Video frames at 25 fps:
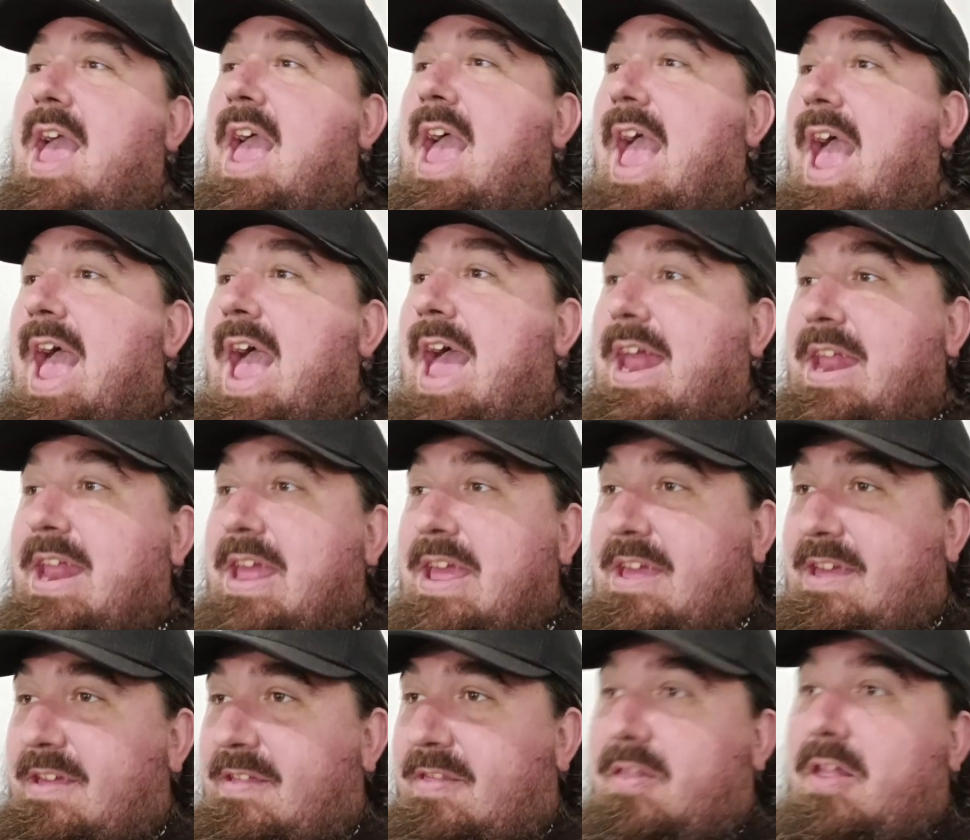And
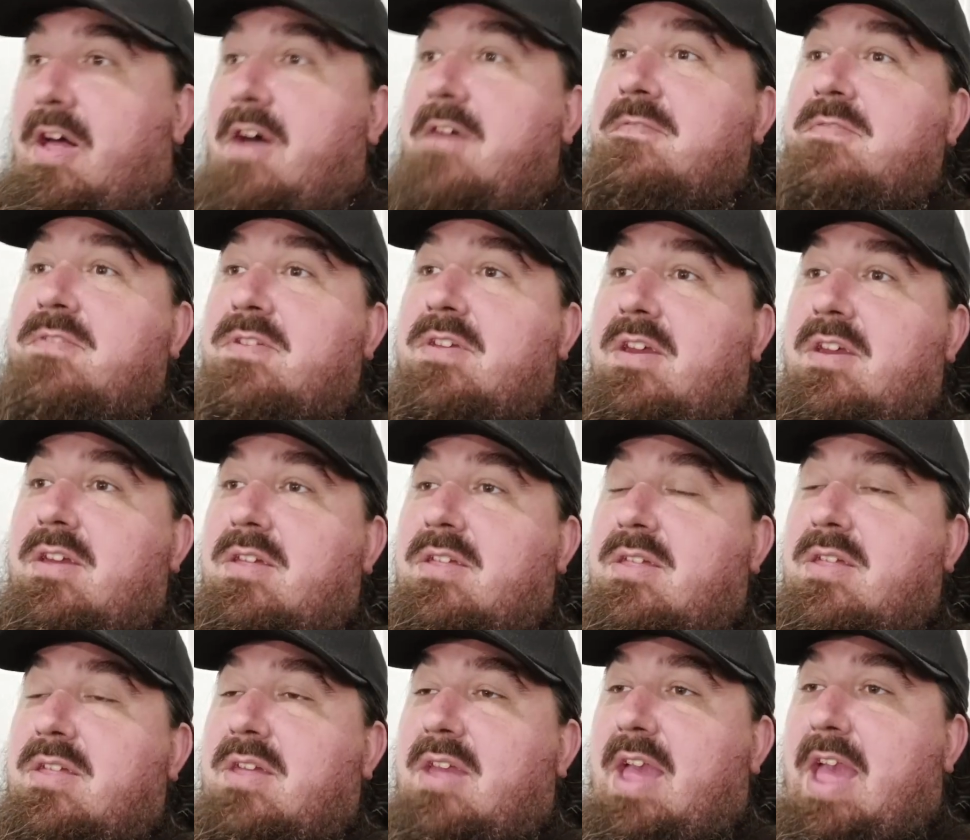he loves
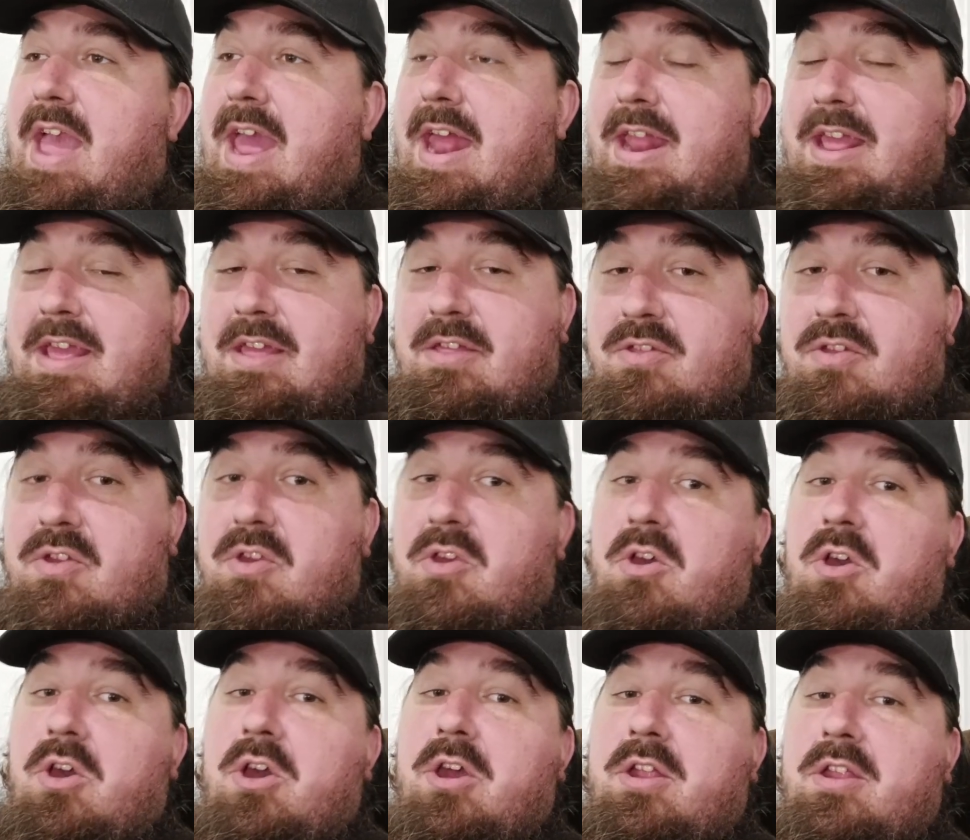us and he's
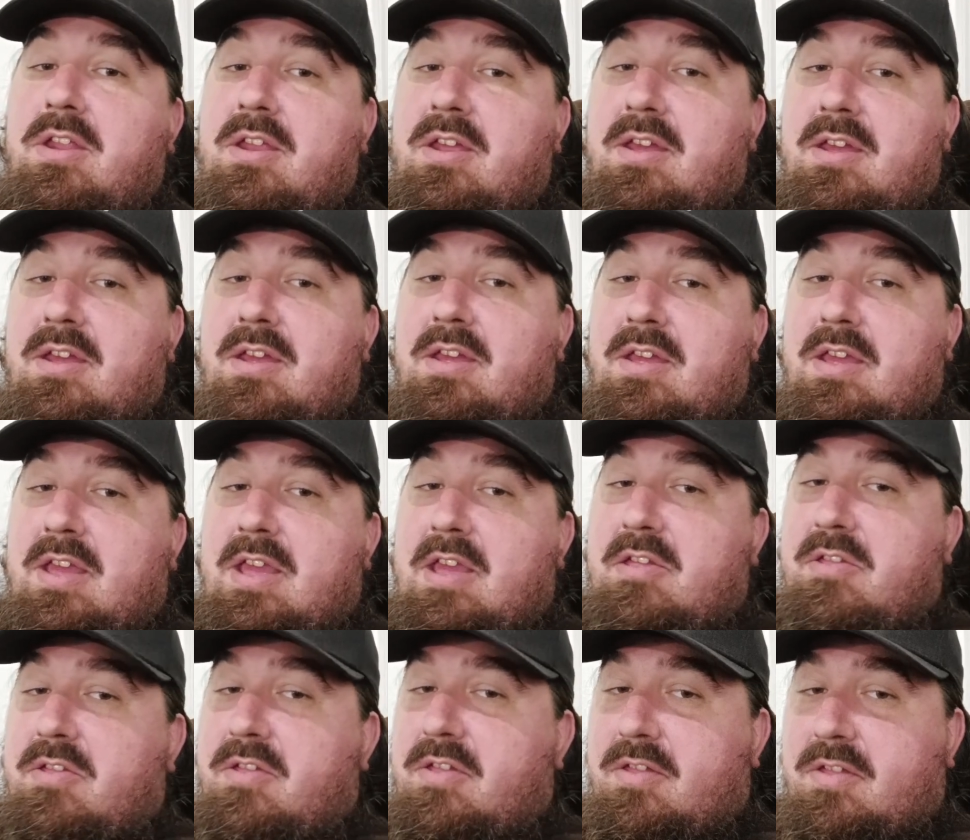good.
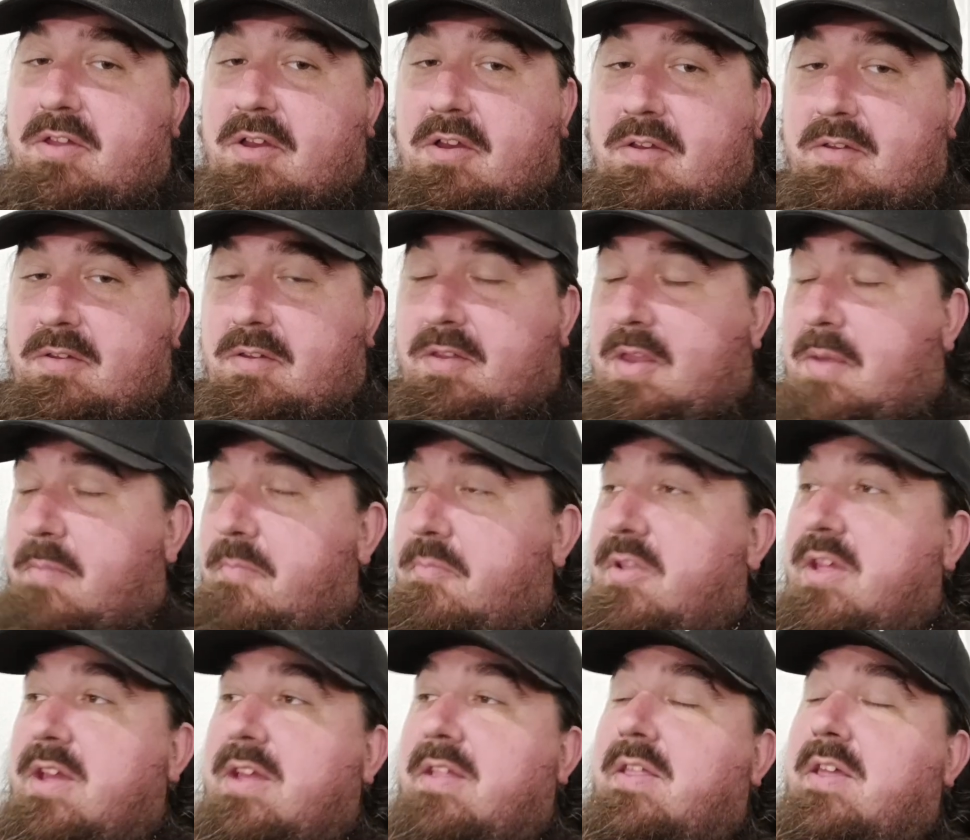He's
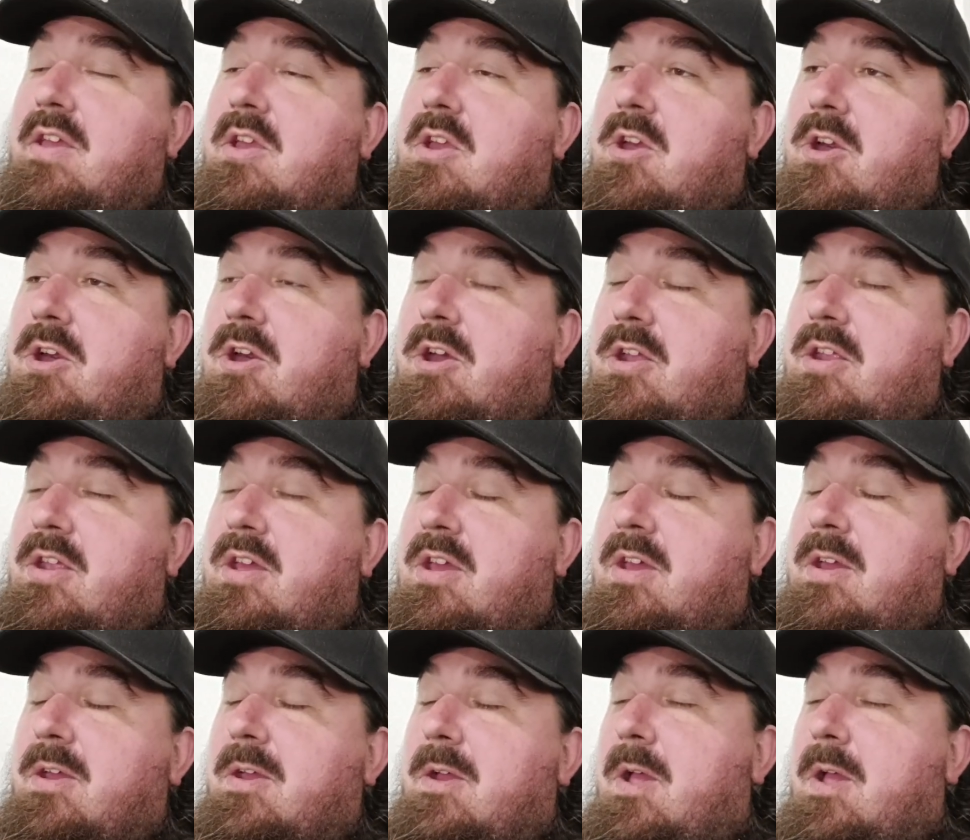completely good.